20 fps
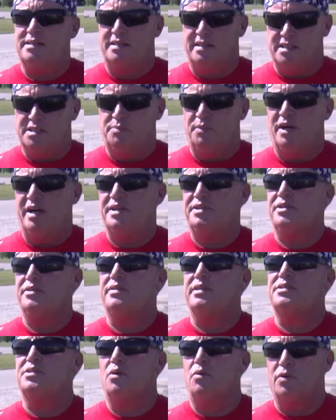this pressure,
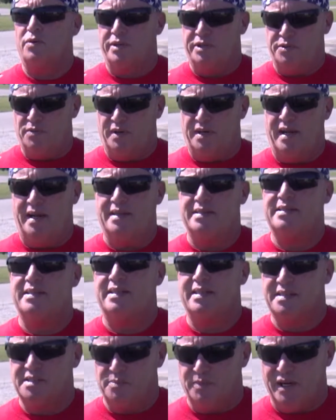this orange one has
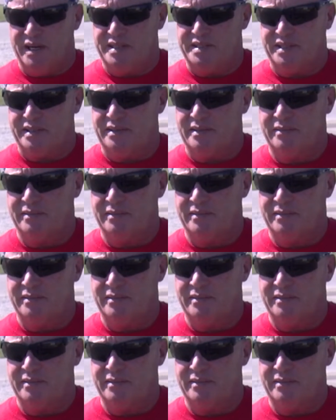this pressure.